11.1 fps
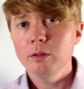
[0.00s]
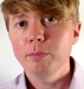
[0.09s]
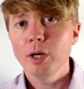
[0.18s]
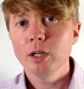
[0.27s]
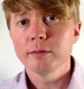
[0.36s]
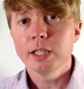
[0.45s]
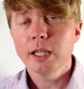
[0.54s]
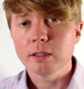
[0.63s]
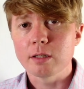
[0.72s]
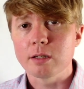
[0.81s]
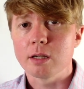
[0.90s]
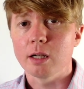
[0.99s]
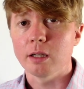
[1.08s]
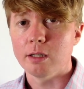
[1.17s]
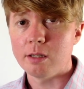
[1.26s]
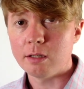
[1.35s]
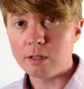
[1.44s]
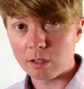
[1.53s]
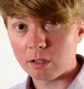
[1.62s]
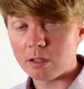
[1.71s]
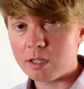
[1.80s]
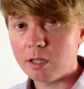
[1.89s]
part of the exercise is to
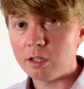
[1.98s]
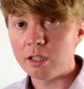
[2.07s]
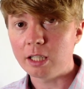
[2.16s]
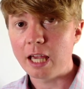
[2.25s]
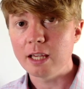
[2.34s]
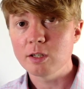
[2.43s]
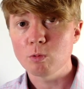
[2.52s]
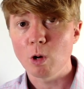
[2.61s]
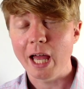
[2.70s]
consider the case where